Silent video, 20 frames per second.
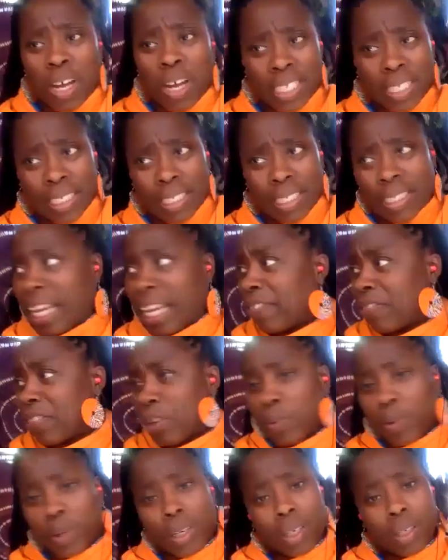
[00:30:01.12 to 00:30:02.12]
is the
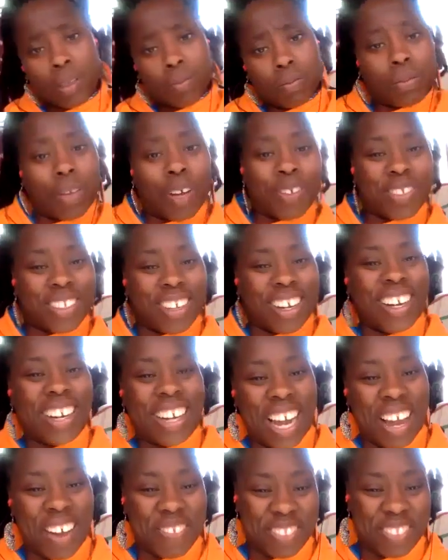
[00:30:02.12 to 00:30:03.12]
safety word? I'm sorry.
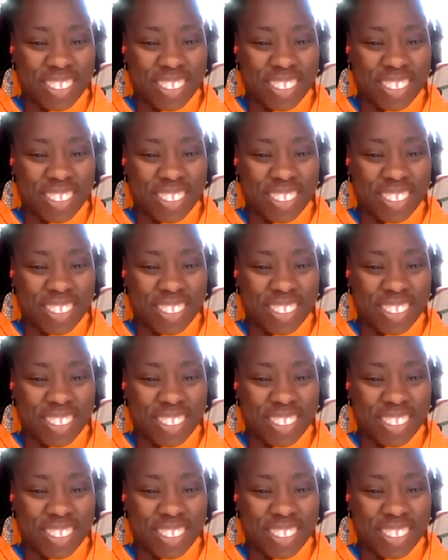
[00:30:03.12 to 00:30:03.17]
No,